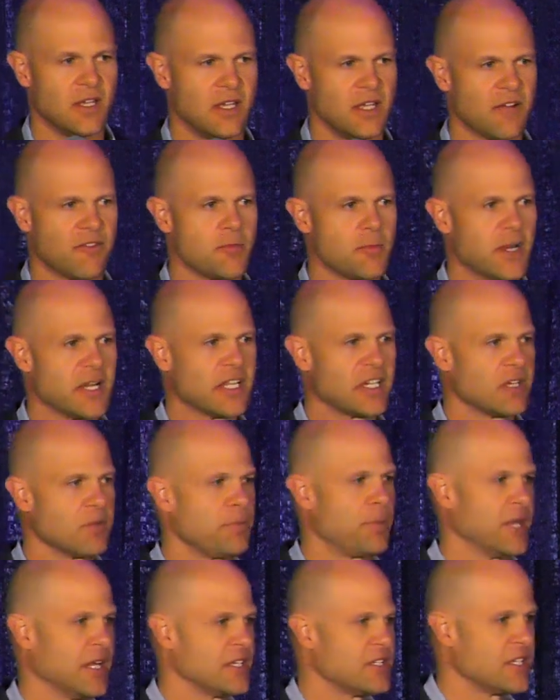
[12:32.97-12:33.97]
Everybody can
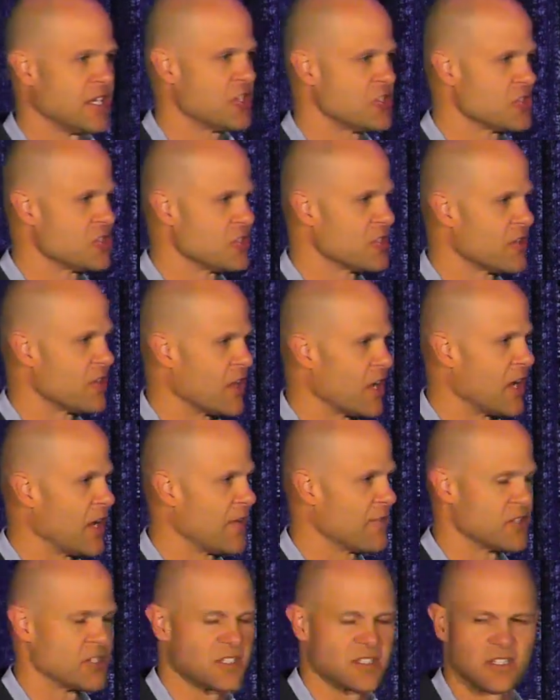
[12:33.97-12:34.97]
pay attention to the
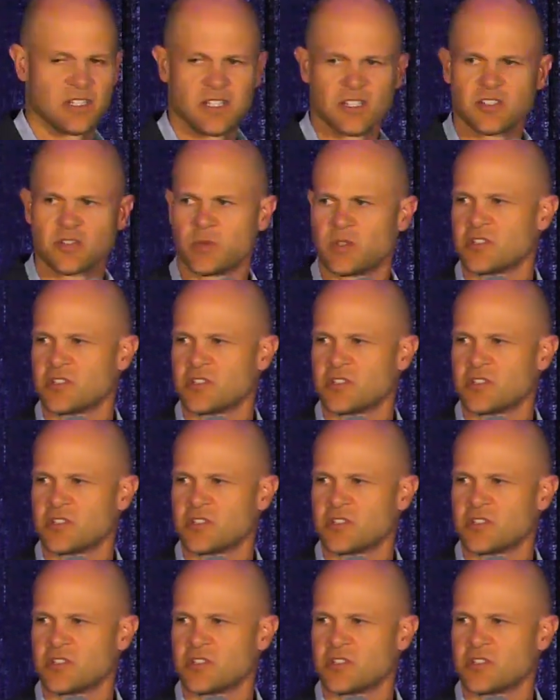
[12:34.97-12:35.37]
obvious things,